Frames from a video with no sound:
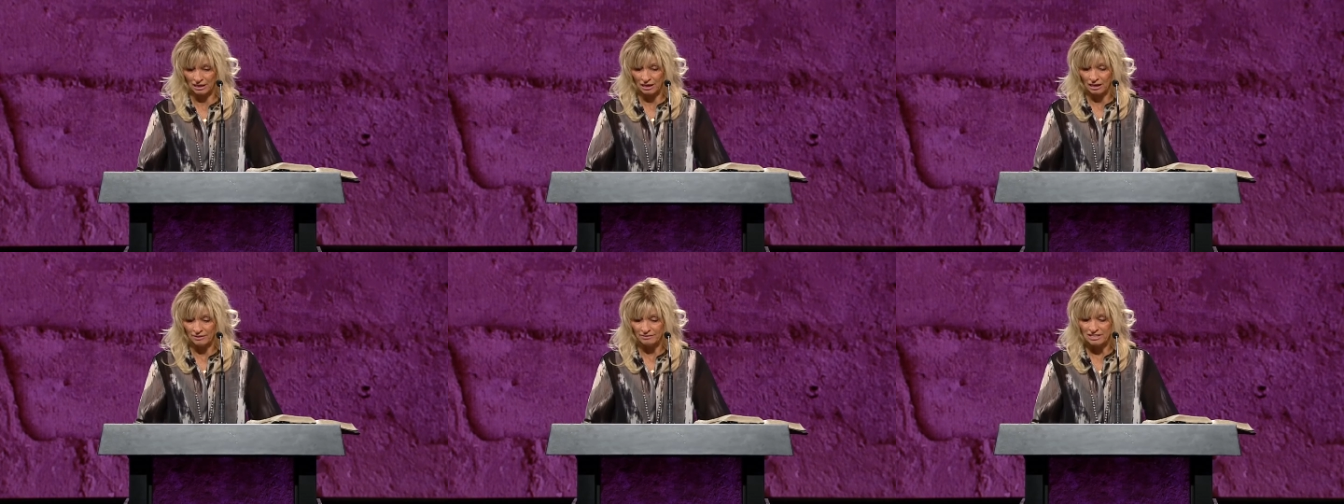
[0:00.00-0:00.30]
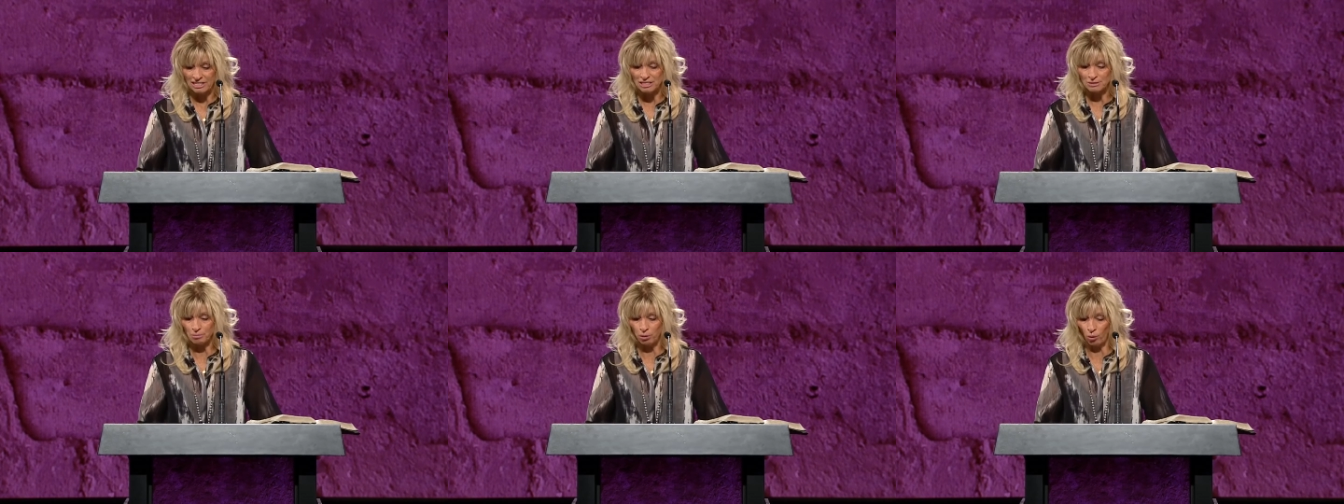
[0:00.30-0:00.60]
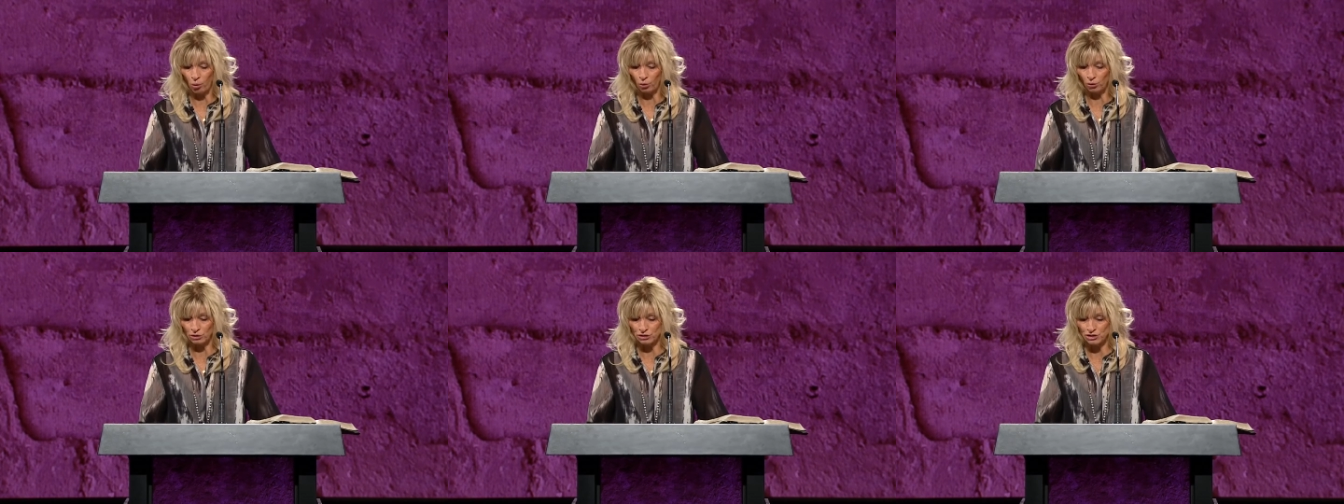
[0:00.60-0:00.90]
These
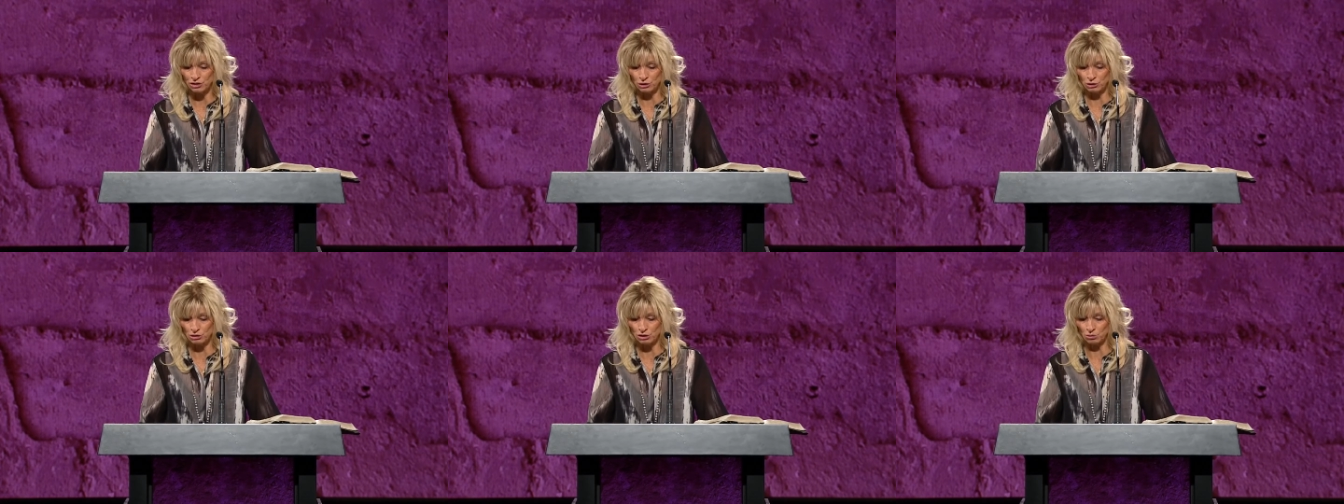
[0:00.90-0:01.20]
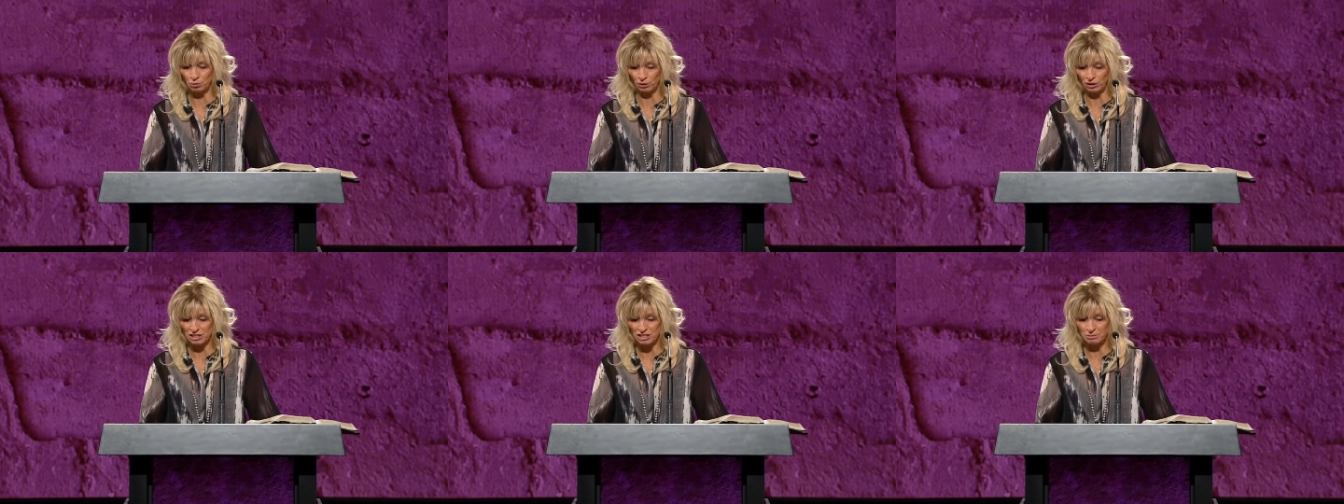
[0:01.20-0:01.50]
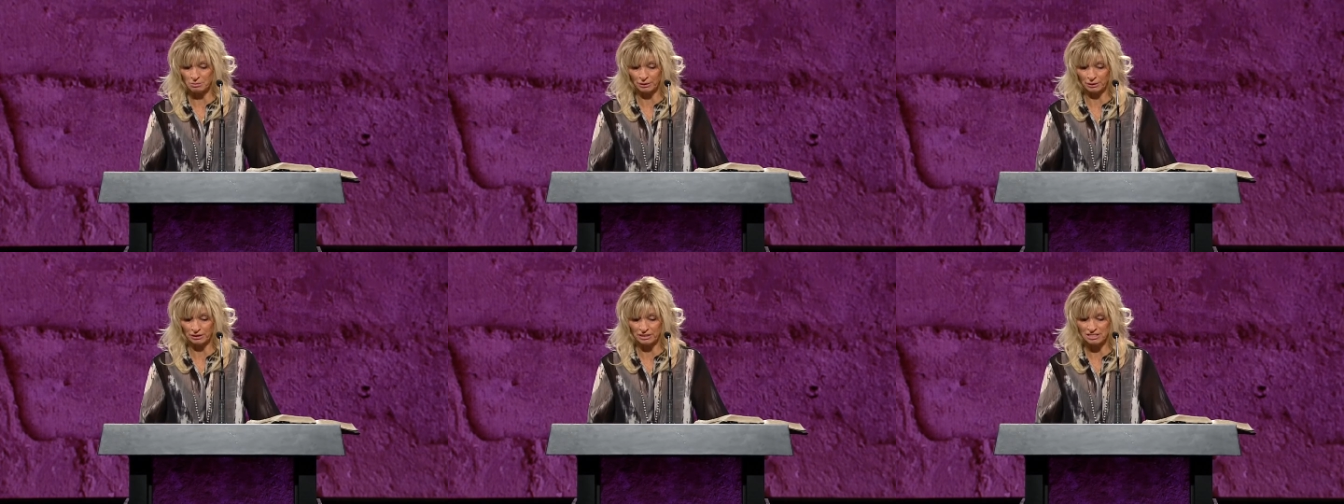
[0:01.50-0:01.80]
poor Jews were
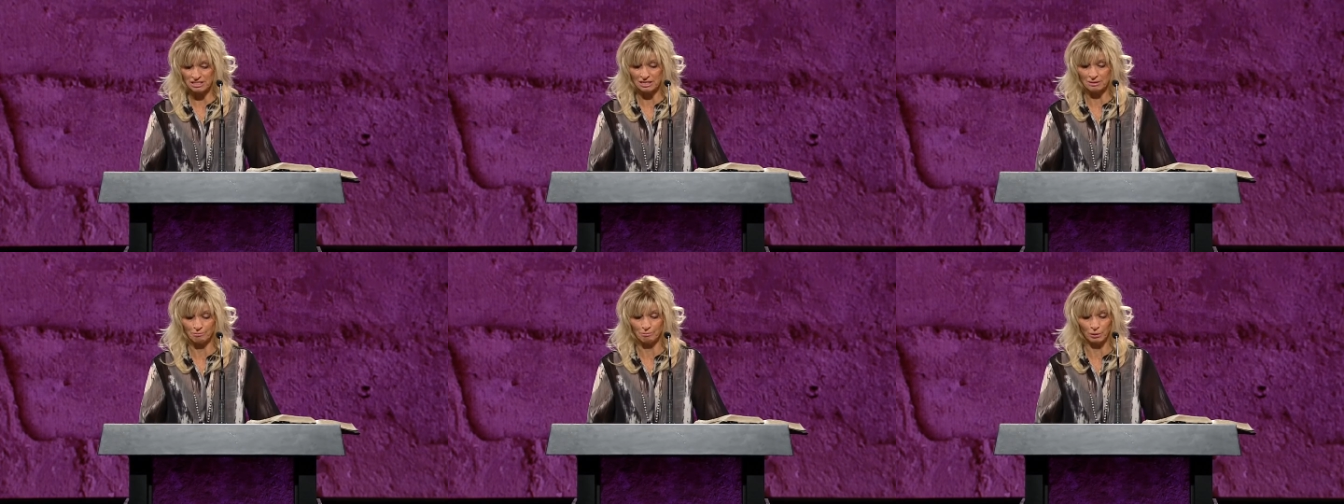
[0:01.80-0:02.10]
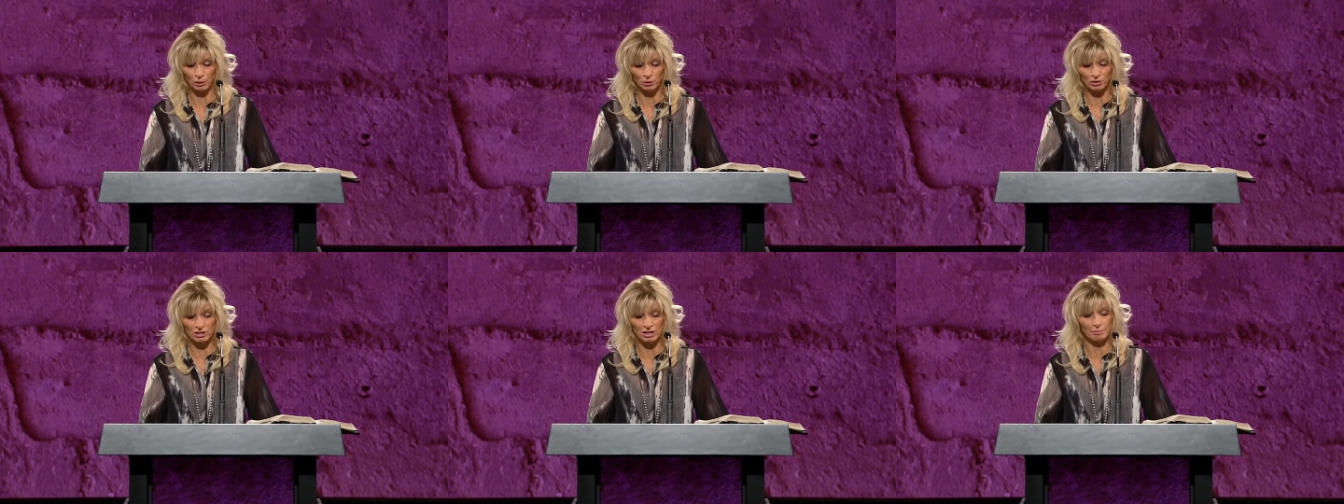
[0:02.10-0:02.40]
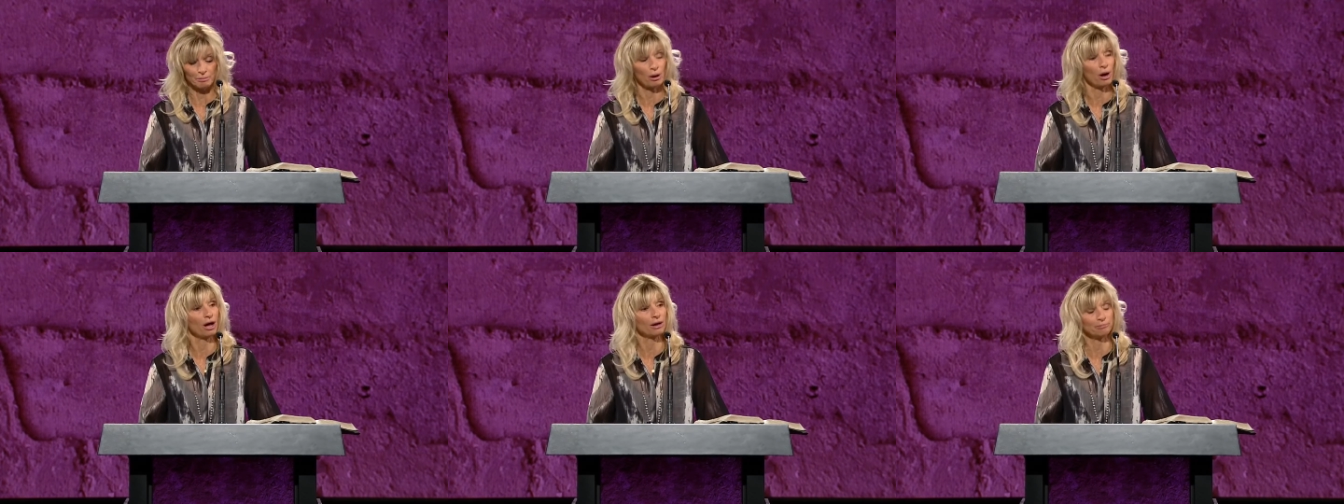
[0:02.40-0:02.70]
experiencing burden
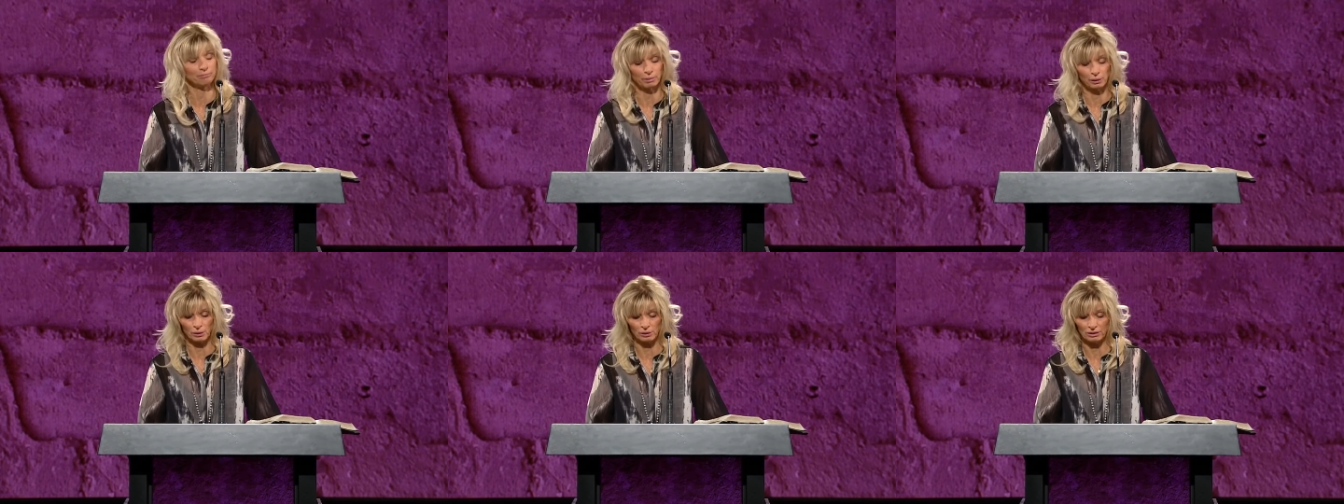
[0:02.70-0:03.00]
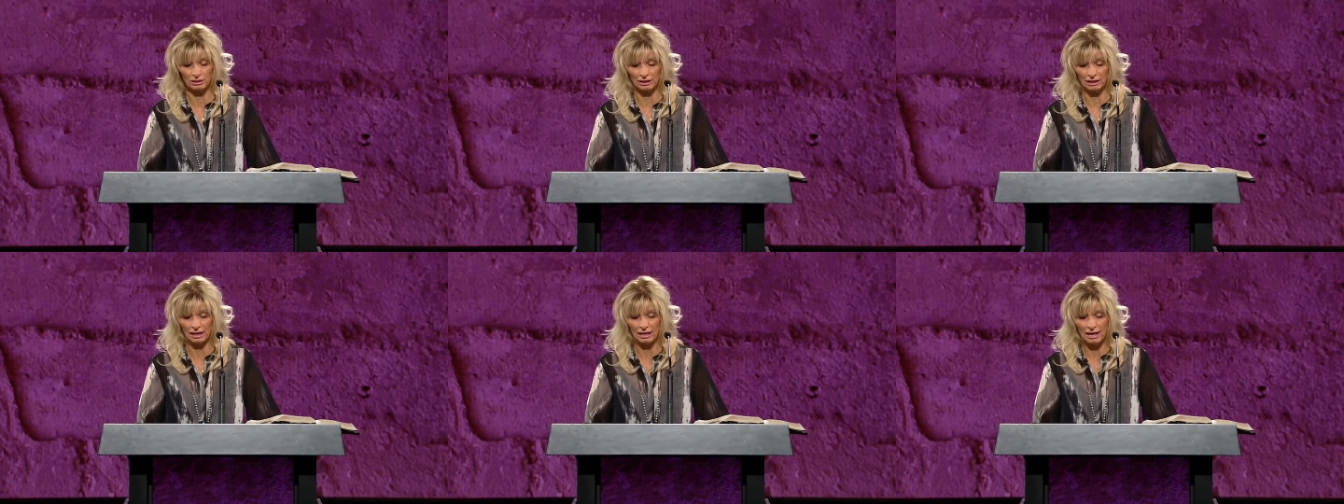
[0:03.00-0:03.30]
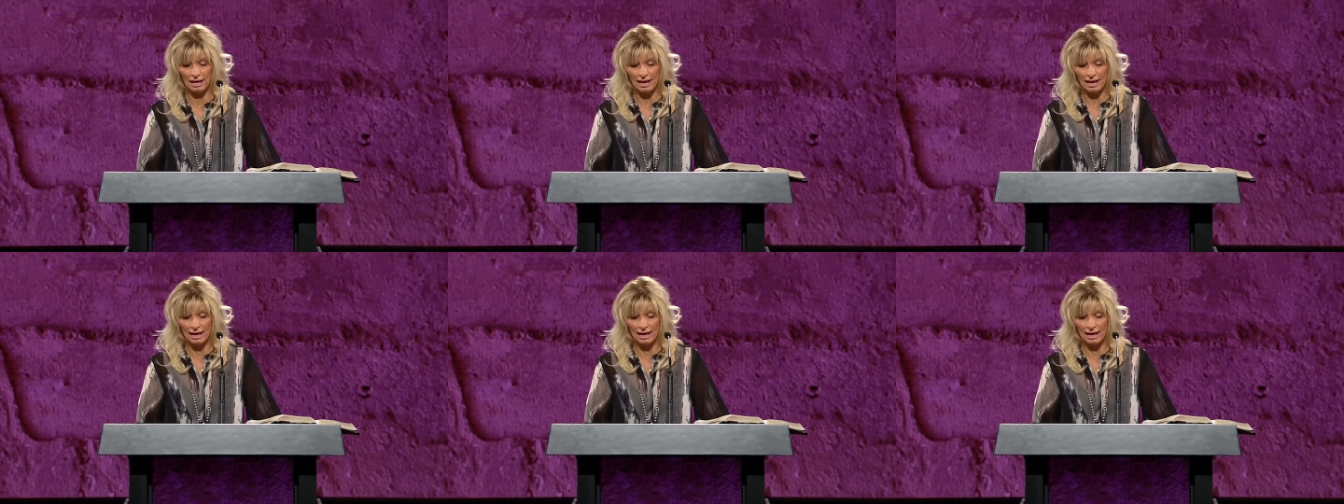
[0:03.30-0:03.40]
upon burden,